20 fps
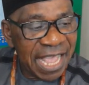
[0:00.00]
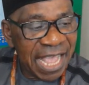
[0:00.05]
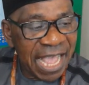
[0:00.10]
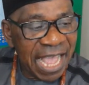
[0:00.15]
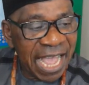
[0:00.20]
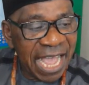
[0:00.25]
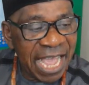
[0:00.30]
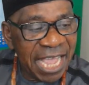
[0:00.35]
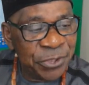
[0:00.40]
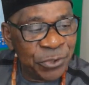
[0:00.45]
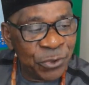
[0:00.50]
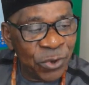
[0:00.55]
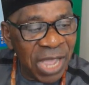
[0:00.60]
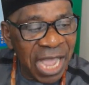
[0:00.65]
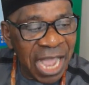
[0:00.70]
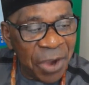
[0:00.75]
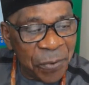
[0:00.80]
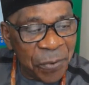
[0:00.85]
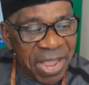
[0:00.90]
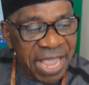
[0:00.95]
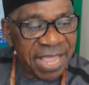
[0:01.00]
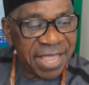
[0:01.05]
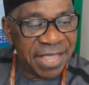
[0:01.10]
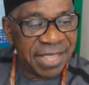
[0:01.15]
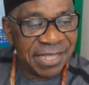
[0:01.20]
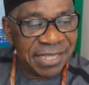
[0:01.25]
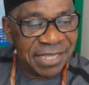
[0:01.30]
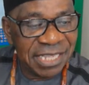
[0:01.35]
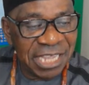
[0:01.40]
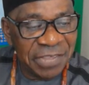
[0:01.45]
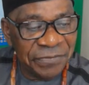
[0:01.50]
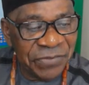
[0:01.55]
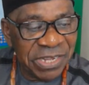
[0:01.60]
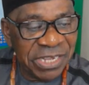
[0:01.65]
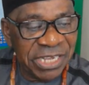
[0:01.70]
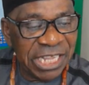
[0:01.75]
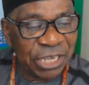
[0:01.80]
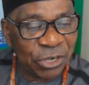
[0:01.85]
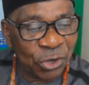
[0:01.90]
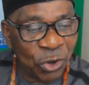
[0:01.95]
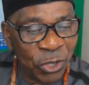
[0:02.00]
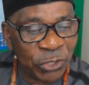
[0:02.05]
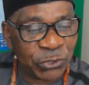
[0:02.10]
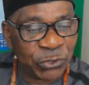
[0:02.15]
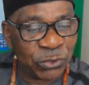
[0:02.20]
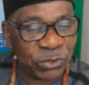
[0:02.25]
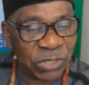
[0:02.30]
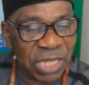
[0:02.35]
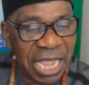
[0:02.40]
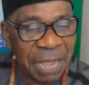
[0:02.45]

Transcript: are you aware even the court